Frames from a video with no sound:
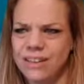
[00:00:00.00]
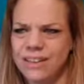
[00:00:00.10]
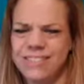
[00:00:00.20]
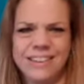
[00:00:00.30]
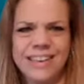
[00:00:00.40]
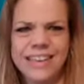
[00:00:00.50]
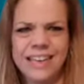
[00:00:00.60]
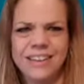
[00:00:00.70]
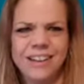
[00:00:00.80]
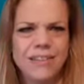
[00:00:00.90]
exciting
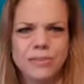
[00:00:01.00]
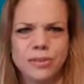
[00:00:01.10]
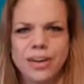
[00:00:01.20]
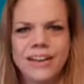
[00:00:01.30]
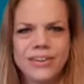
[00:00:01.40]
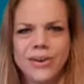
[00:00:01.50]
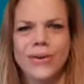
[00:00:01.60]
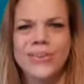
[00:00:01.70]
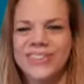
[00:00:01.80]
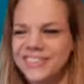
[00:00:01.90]
enough, or I don't
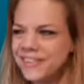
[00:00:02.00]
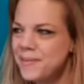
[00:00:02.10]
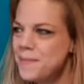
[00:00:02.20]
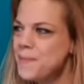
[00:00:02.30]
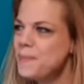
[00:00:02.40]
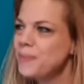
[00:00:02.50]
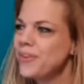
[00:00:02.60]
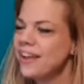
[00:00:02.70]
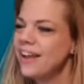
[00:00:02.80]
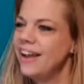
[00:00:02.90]
know.
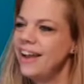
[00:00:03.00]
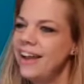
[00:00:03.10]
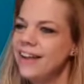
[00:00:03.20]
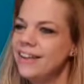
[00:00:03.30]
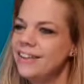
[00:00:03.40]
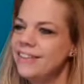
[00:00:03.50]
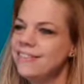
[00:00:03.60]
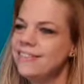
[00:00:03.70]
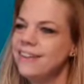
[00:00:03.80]
And